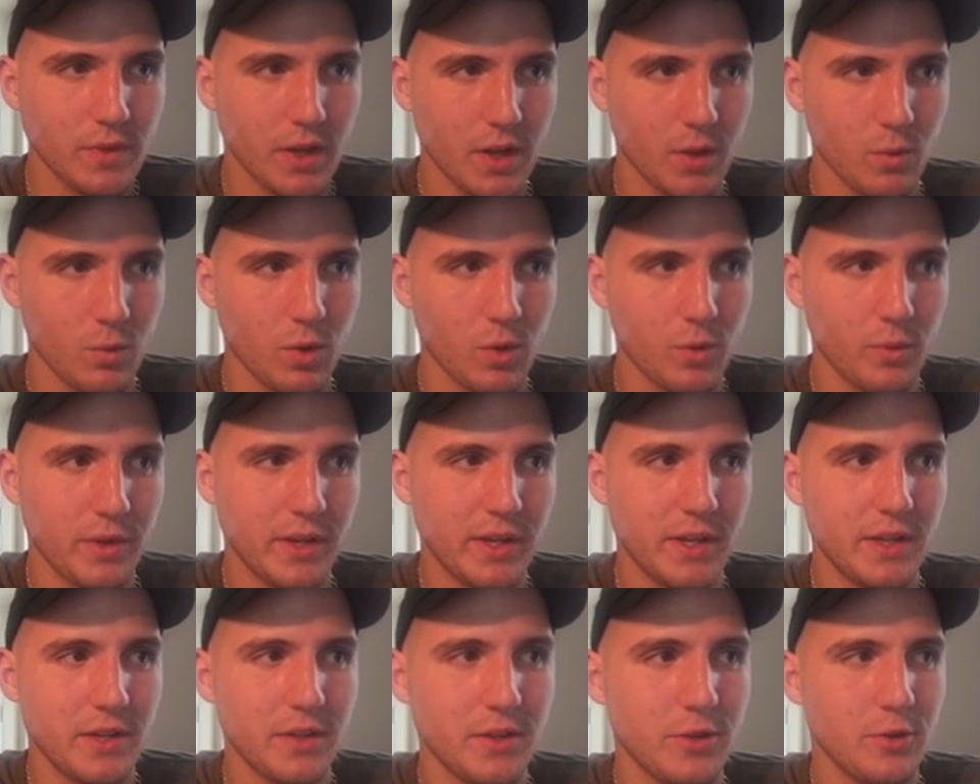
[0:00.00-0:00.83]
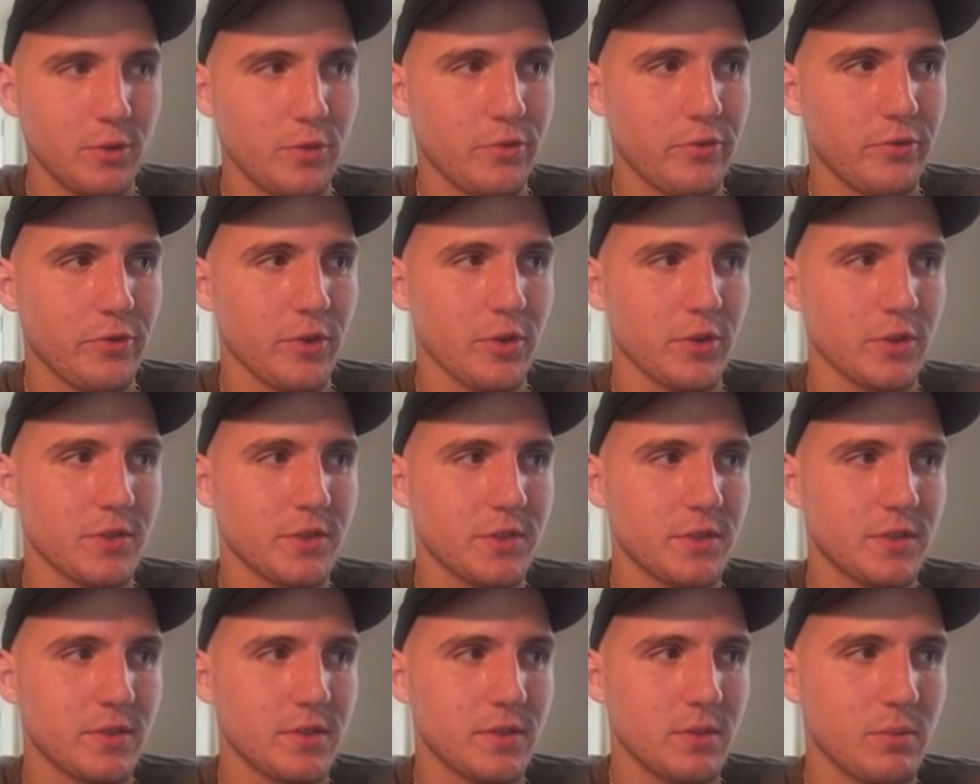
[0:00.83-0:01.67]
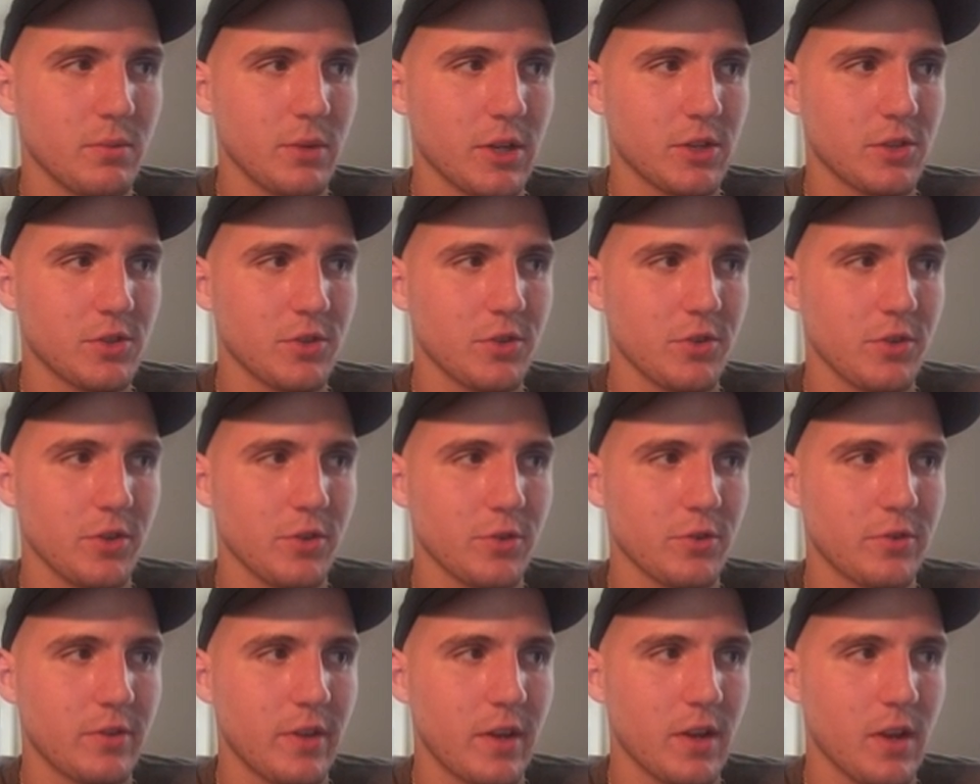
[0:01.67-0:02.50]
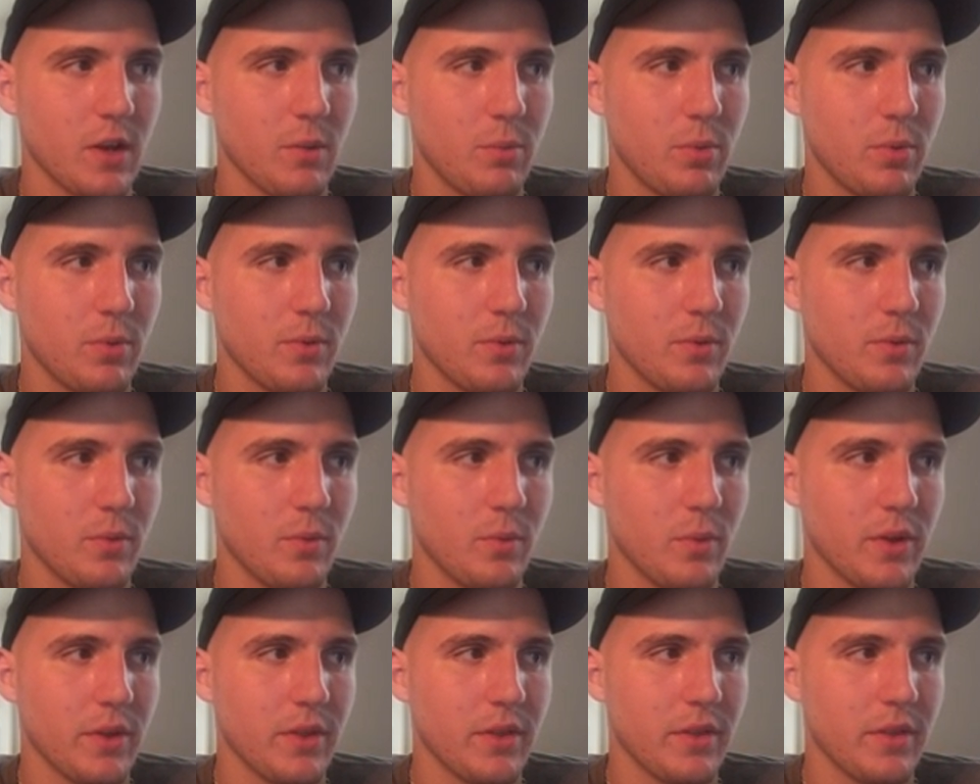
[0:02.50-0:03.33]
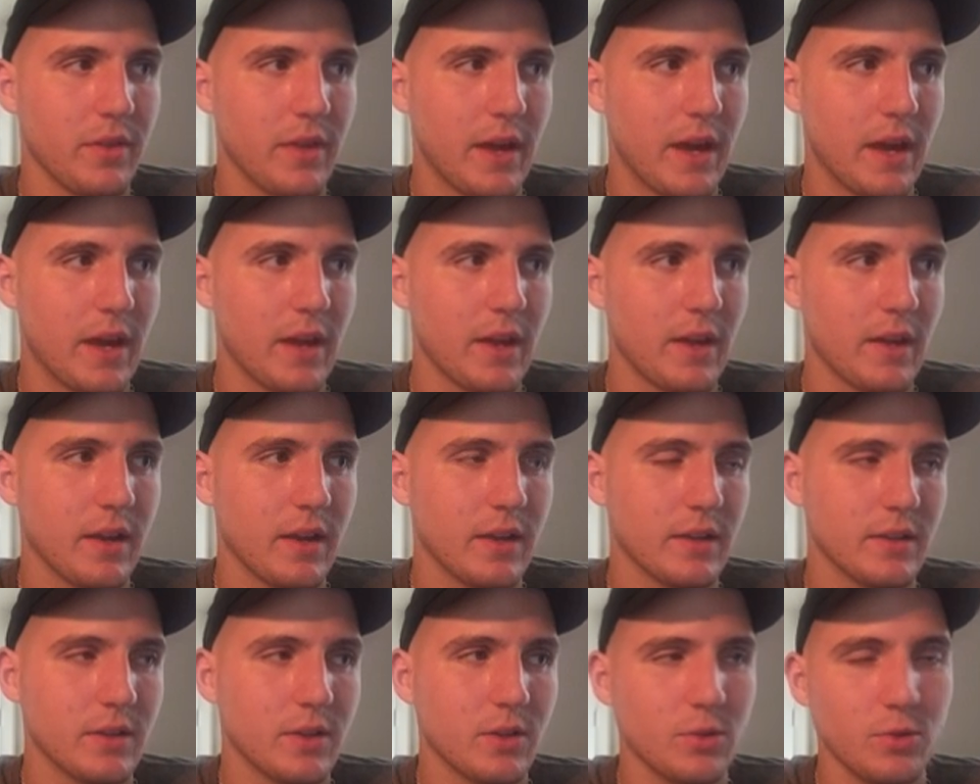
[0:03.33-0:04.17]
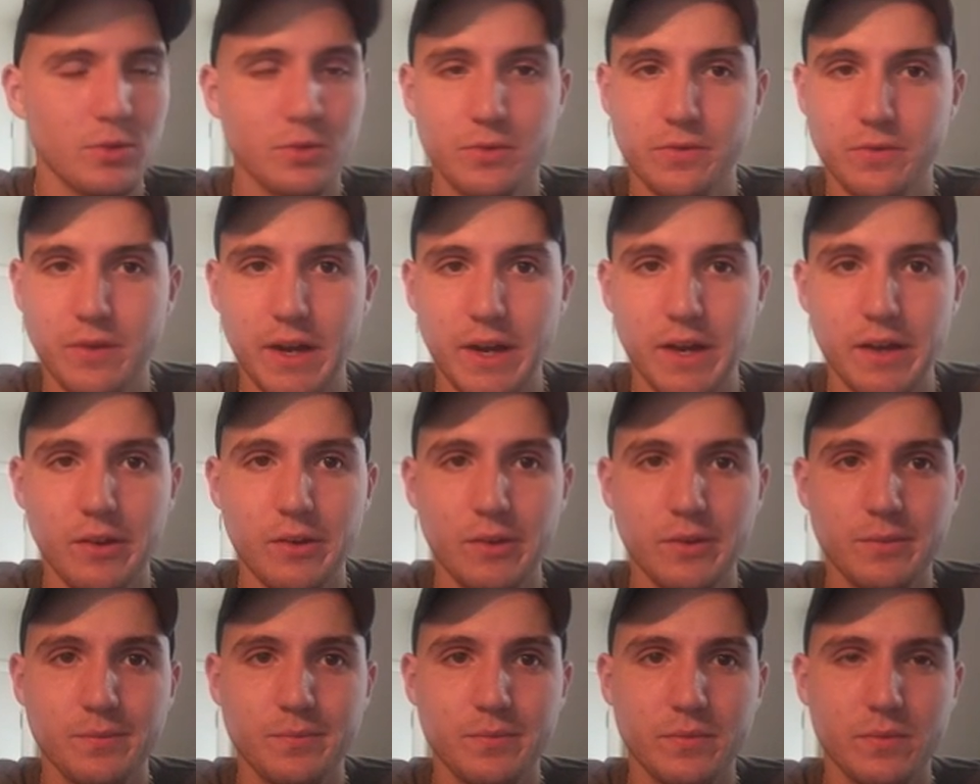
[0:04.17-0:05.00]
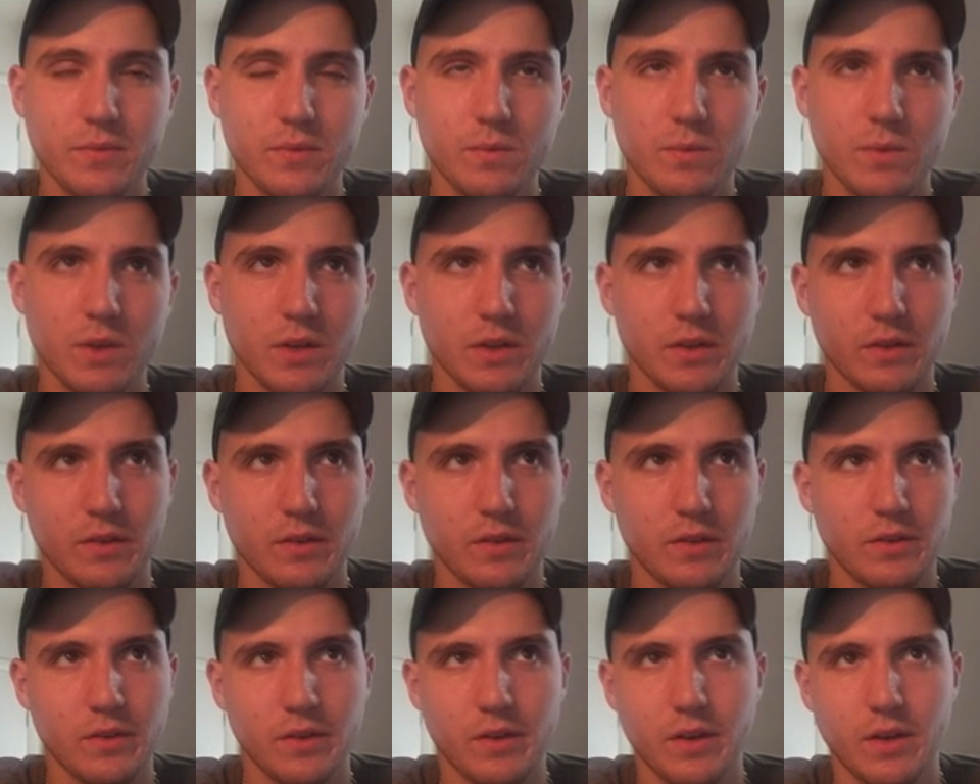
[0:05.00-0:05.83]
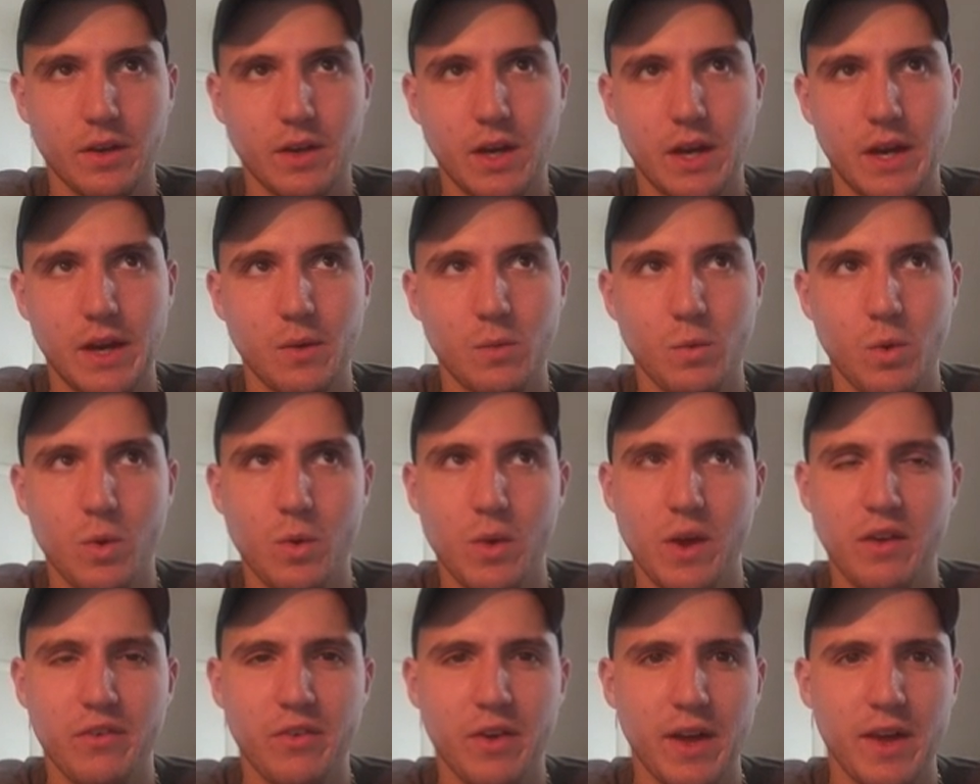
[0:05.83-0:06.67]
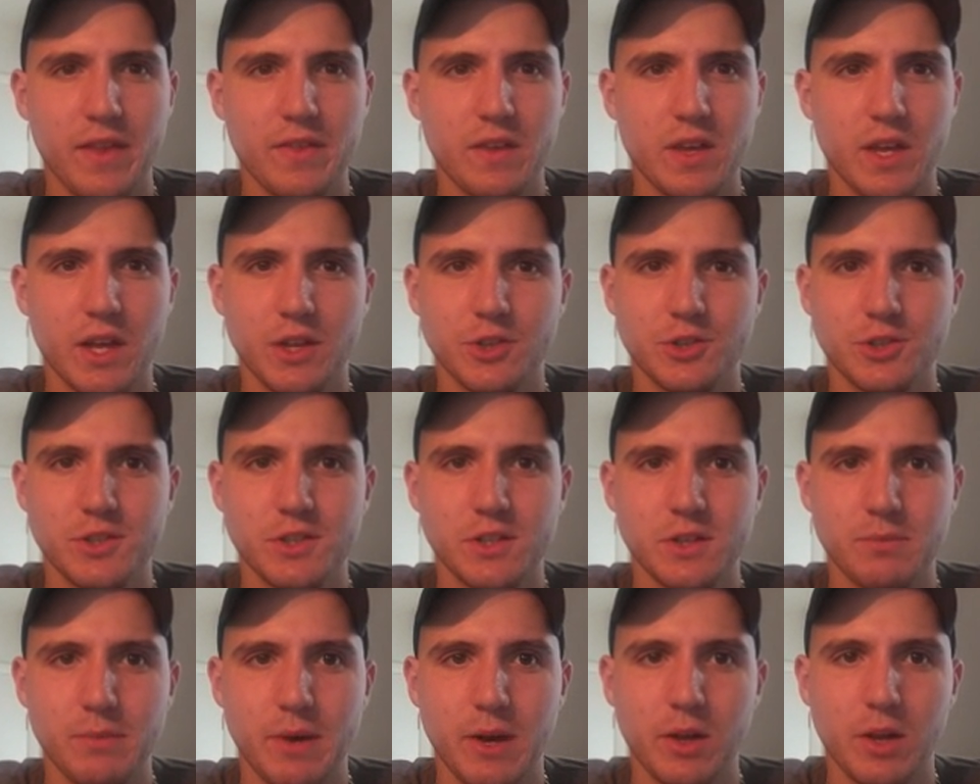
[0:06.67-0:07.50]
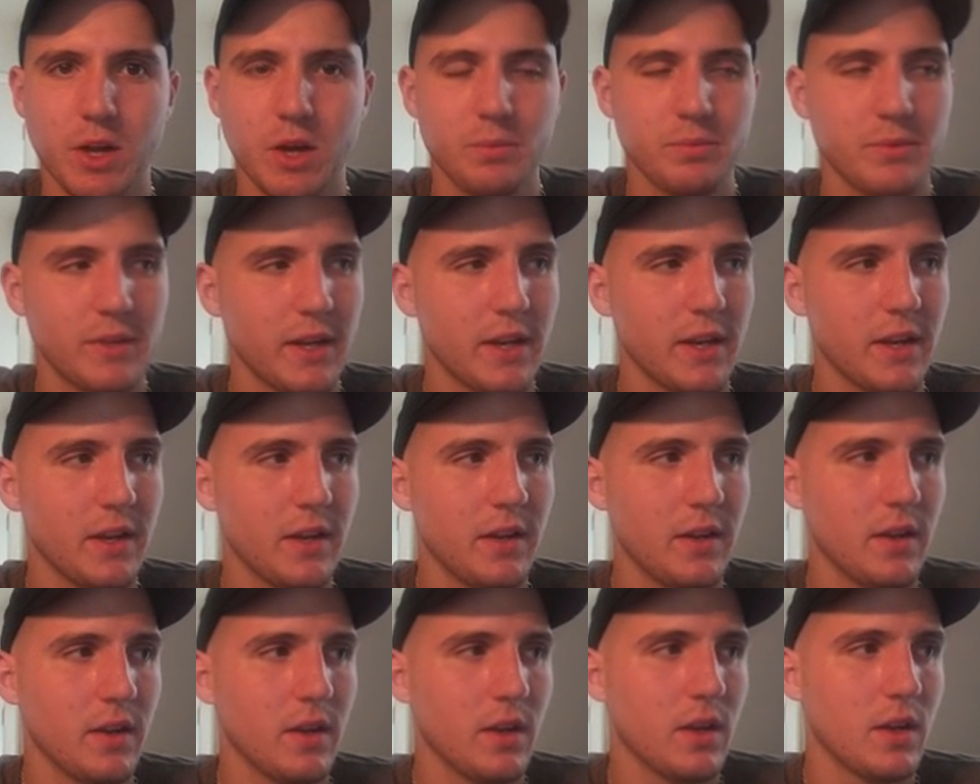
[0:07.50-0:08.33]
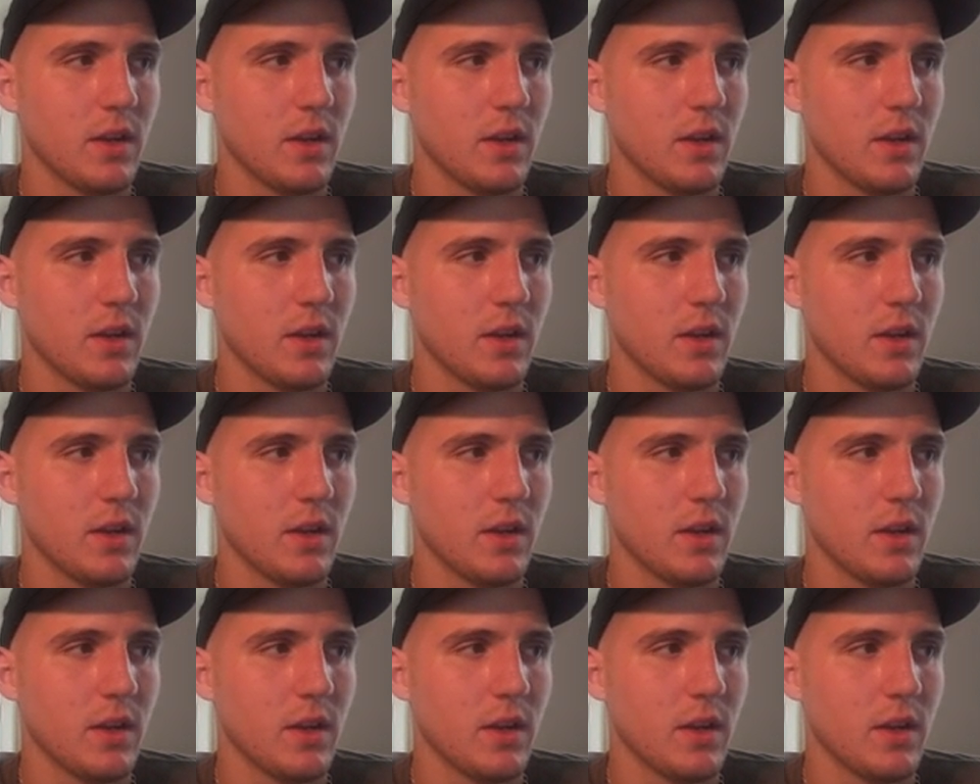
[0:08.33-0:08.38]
and what we need to do first to make sure you're set up with that include file, because I won't have had the H T M L updated,